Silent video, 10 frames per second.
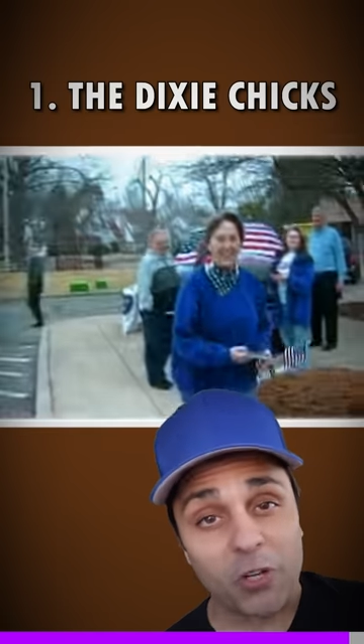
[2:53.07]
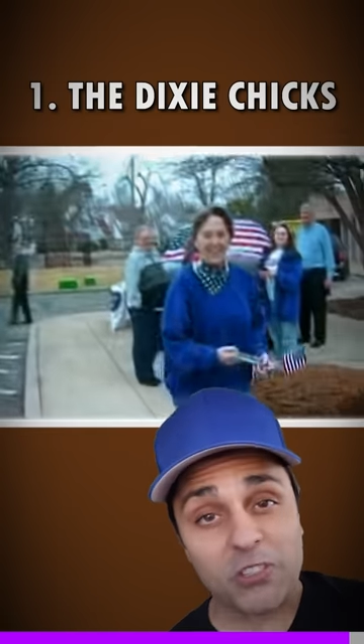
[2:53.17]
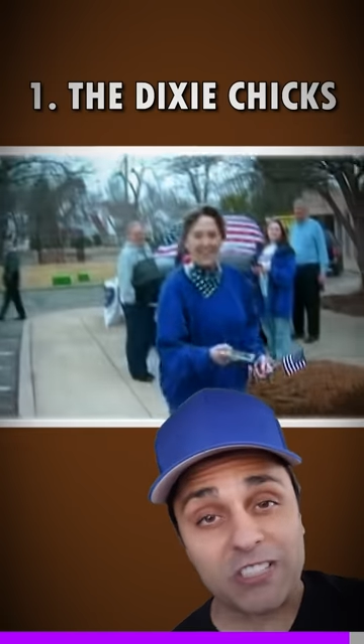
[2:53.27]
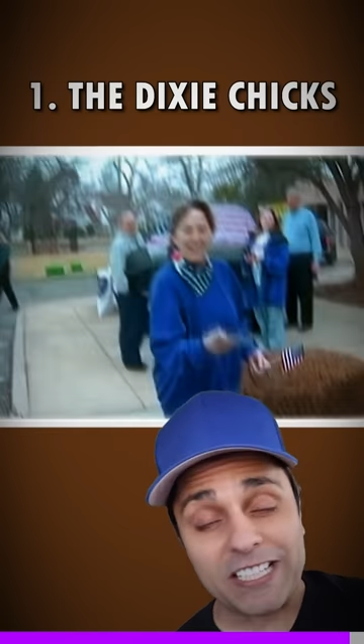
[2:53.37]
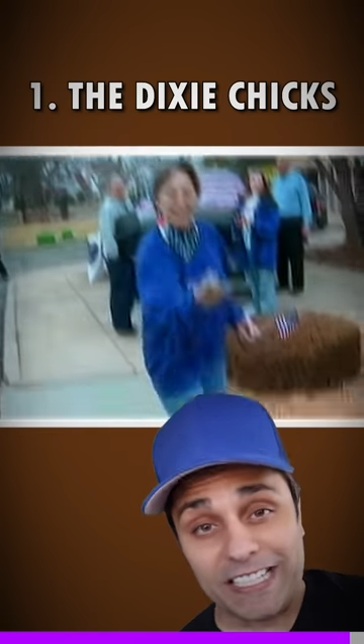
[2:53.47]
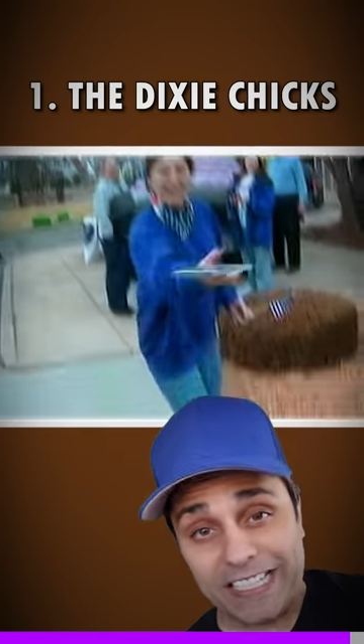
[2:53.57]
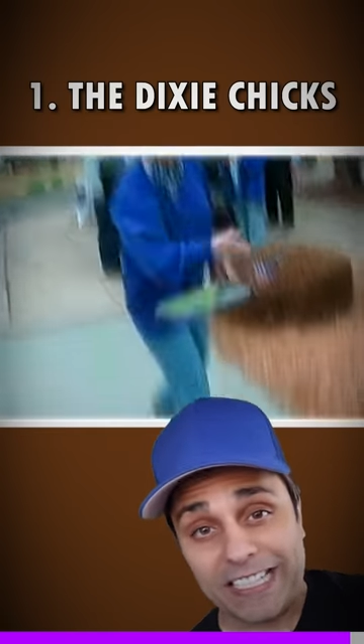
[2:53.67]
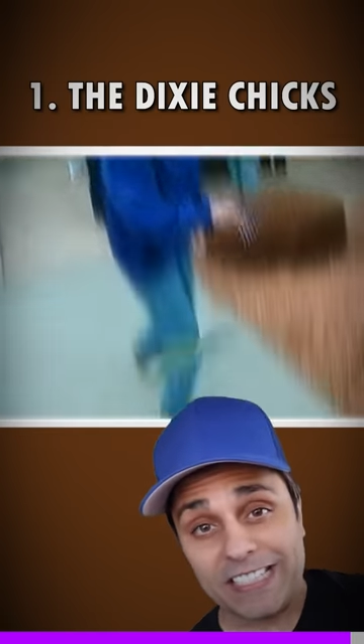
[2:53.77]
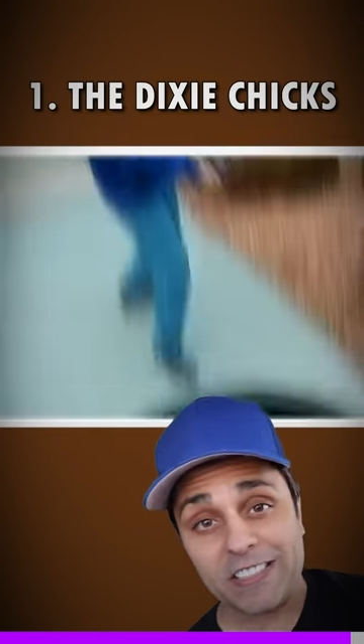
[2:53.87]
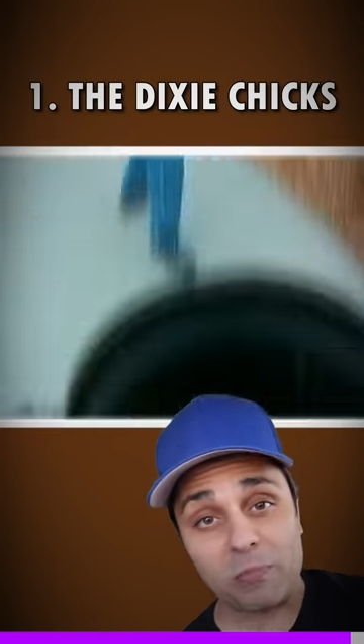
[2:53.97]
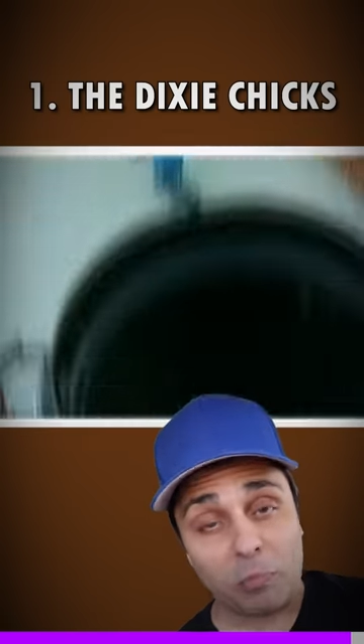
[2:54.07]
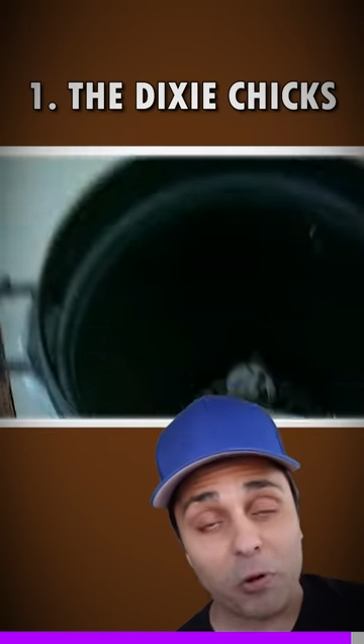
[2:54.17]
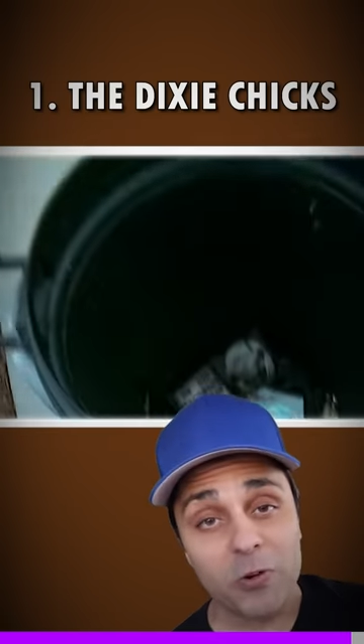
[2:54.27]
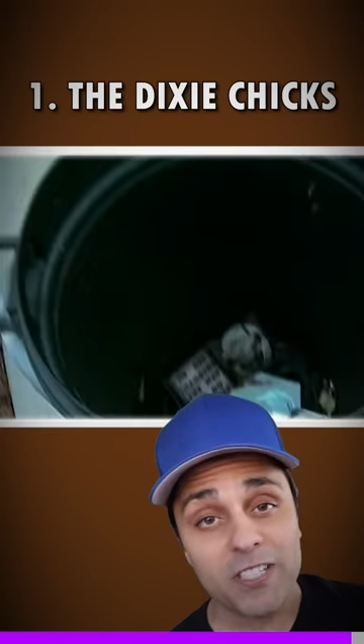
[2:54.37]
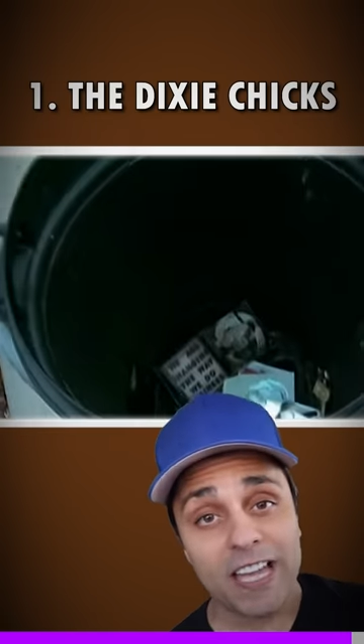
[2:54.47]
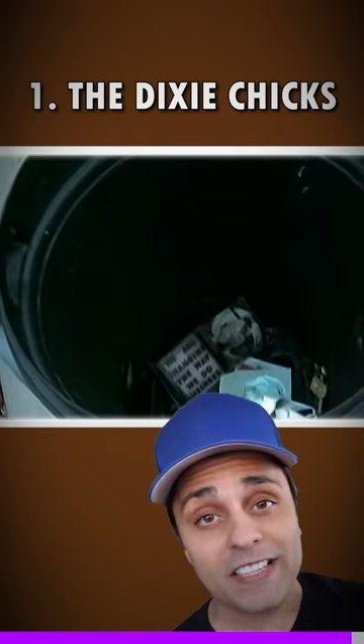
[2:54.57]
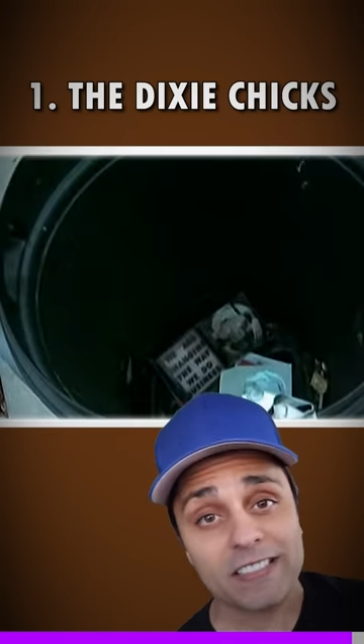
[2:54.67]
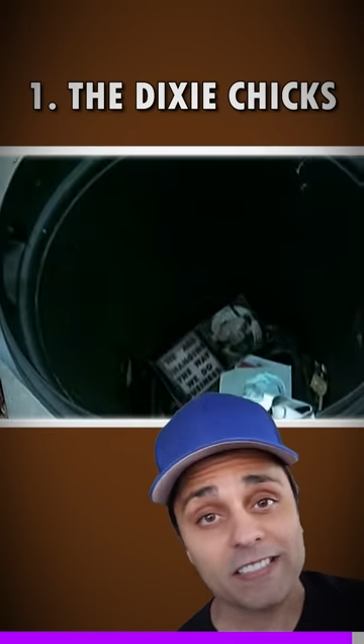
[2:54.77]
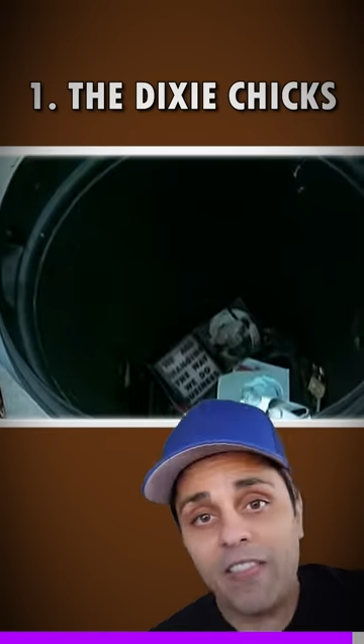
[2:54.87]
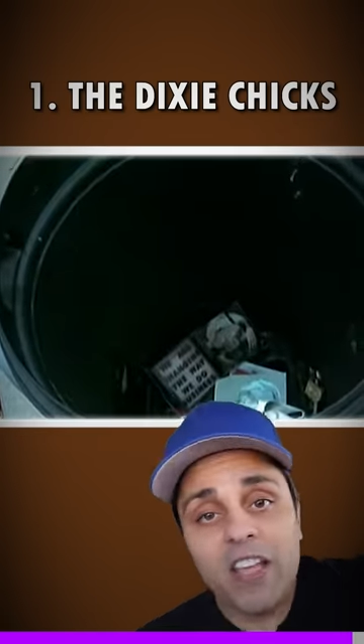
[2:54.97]
their CDs in
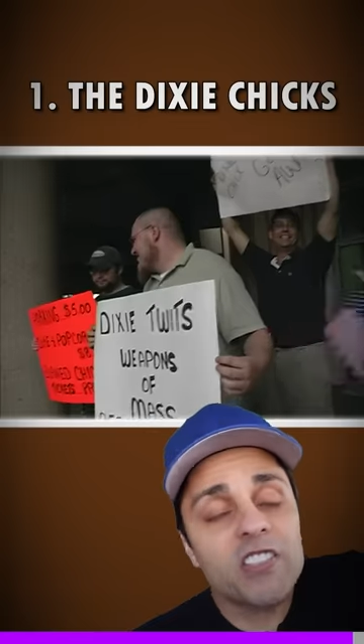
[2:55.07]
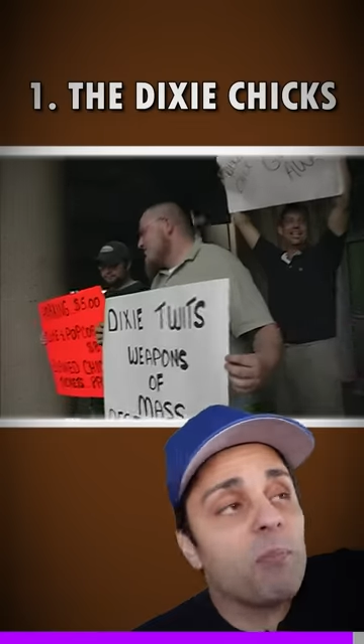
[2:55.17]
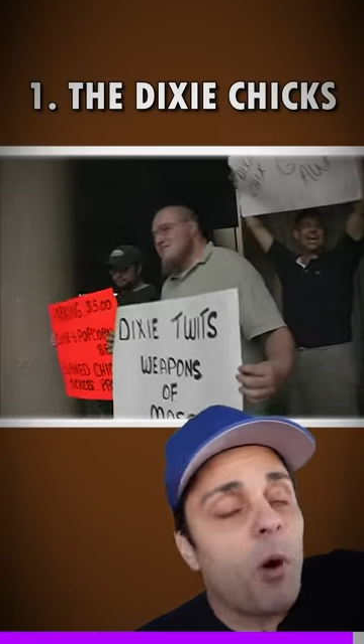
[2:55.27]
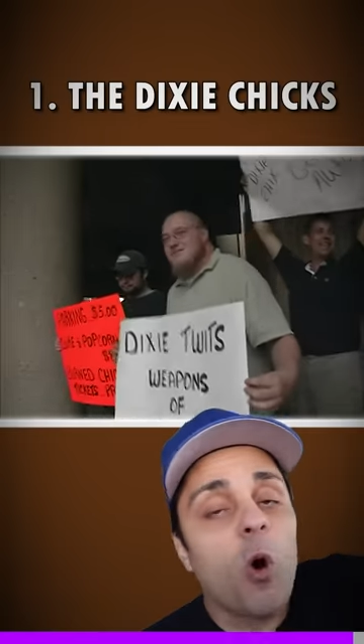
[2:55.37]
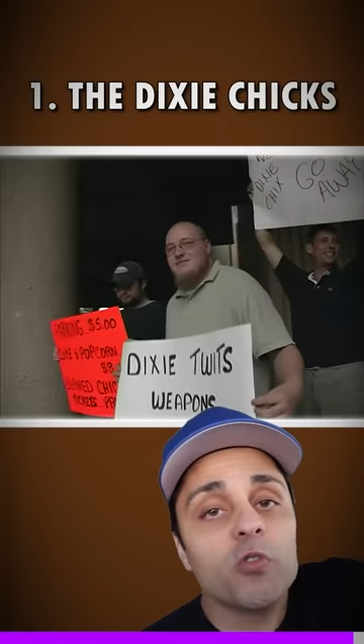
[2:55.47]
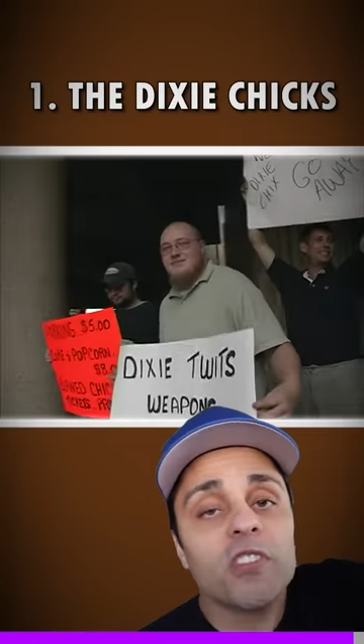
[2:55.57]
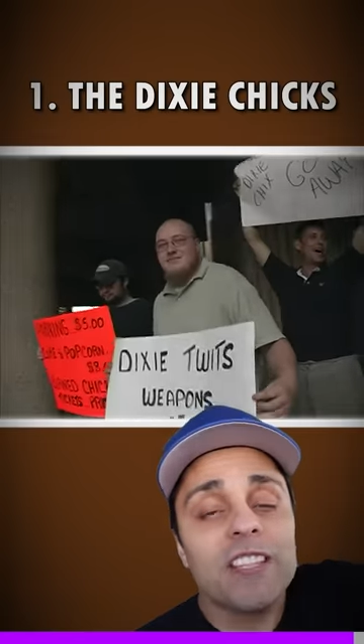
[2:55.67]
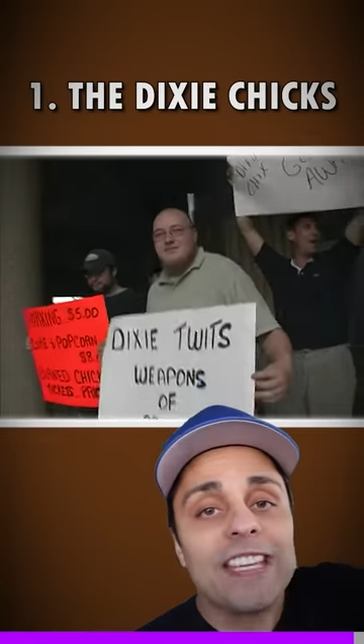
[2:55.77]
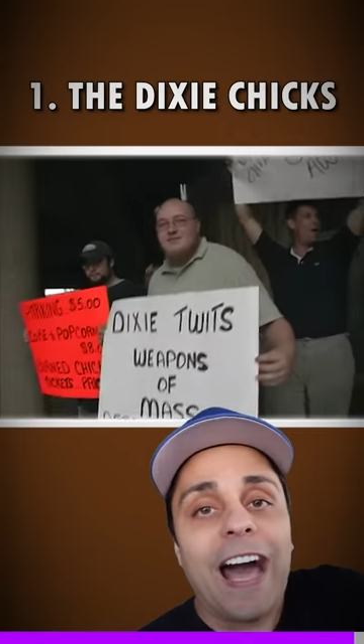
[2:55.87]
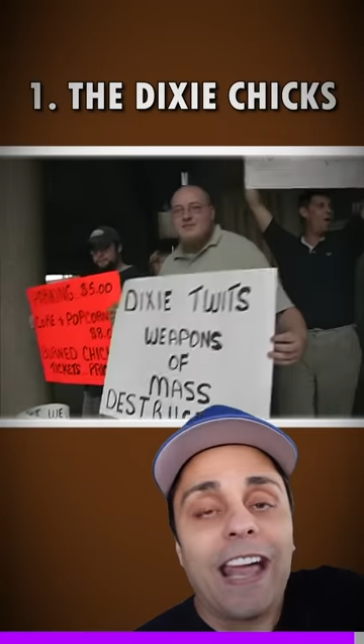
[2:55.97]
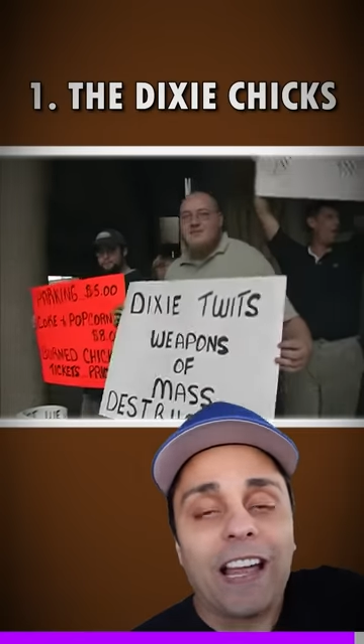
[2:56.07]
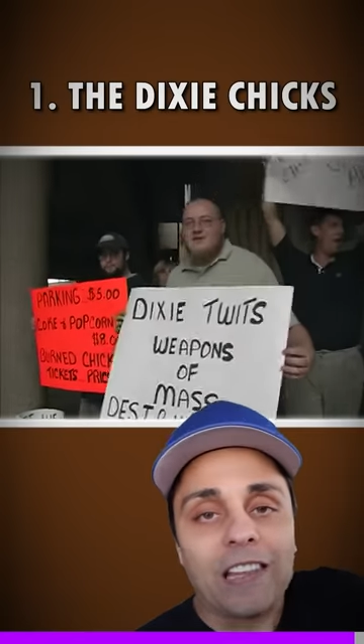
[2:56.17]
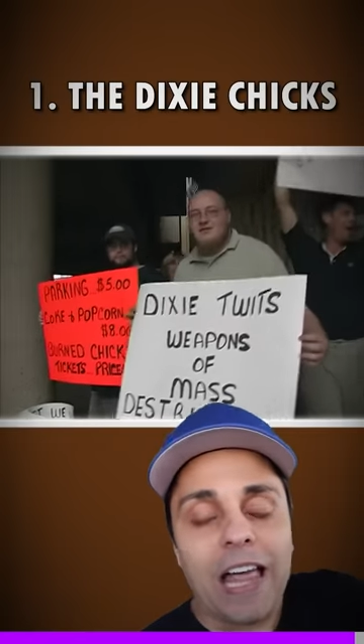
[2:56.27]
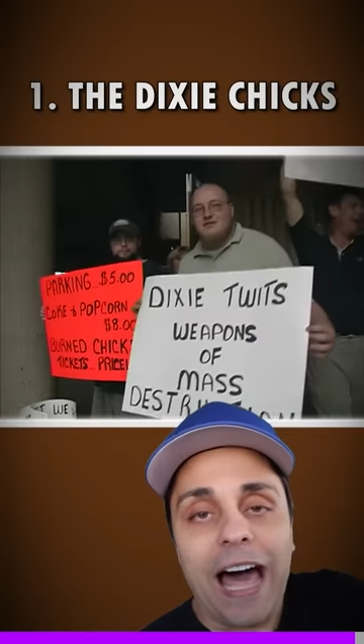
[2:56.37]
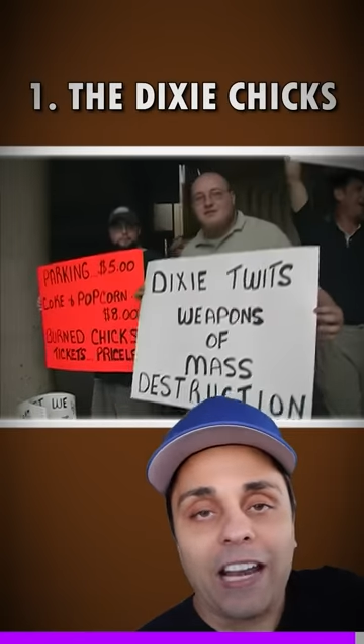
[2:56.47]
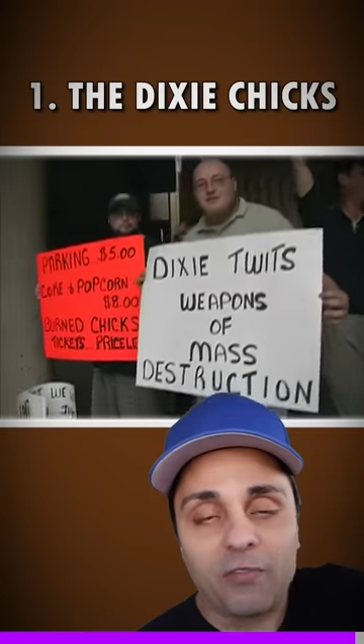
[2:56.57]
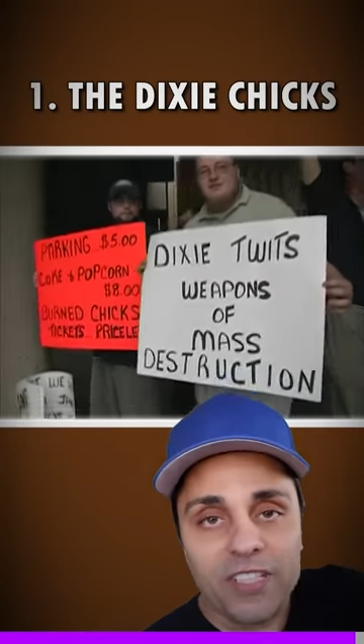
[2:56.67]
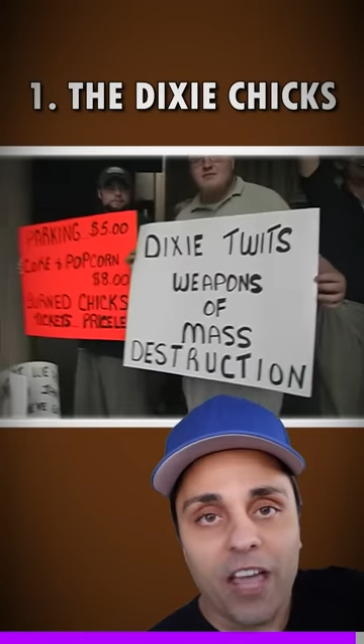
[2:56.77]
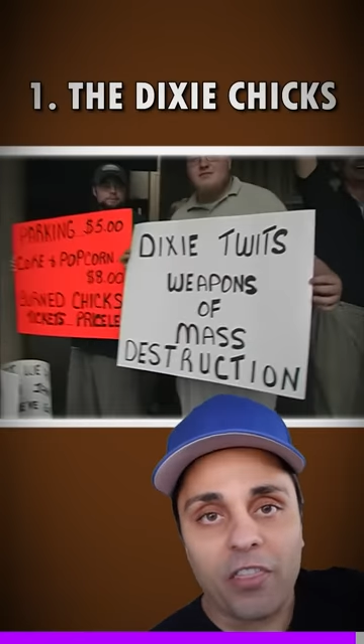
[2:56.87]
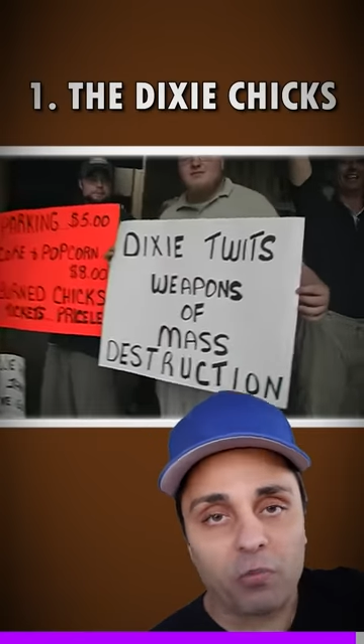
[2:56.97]
protest, and they supposedly got a lot of
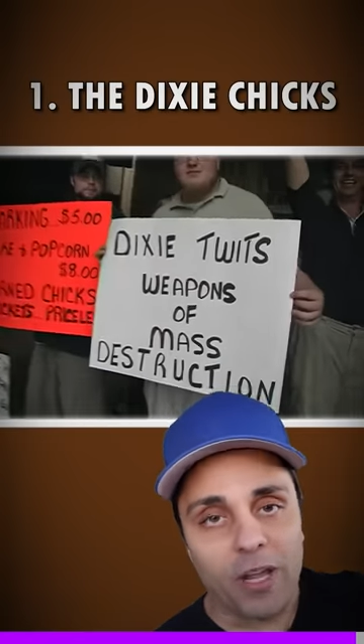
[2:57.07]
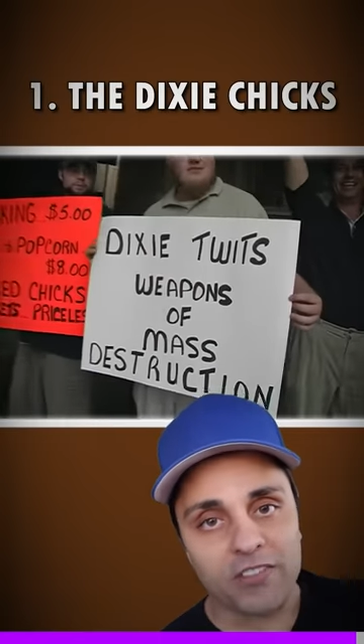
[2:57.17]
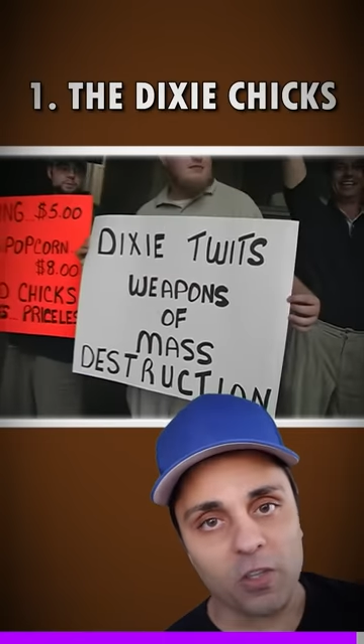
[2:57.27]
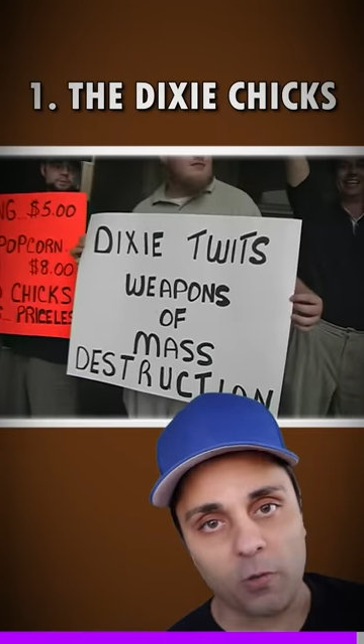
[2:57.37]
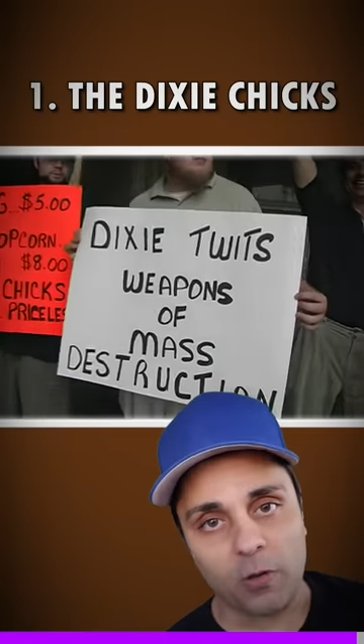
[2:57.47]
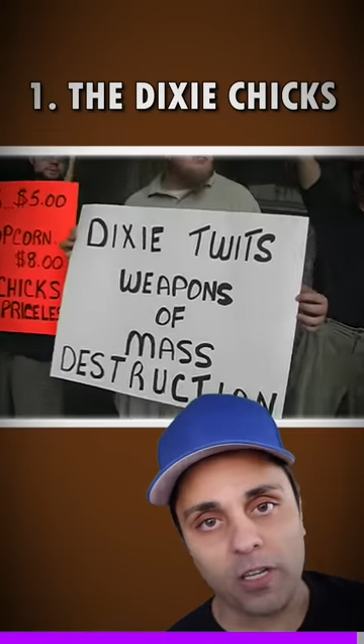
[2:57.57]
death threats over